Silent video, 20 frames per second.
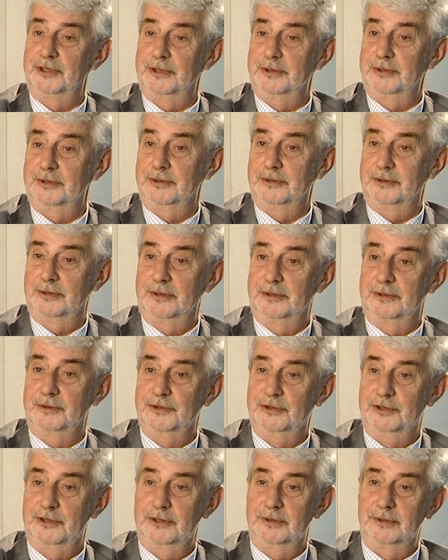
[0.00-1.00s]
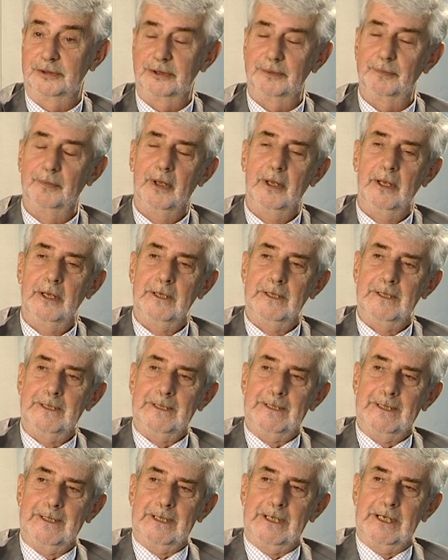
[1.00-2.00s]
and so on.
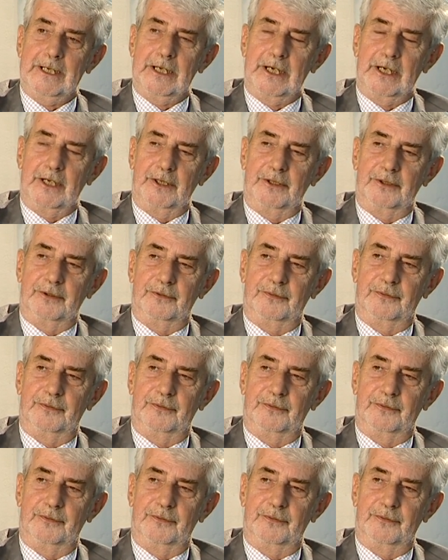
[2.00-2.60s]
And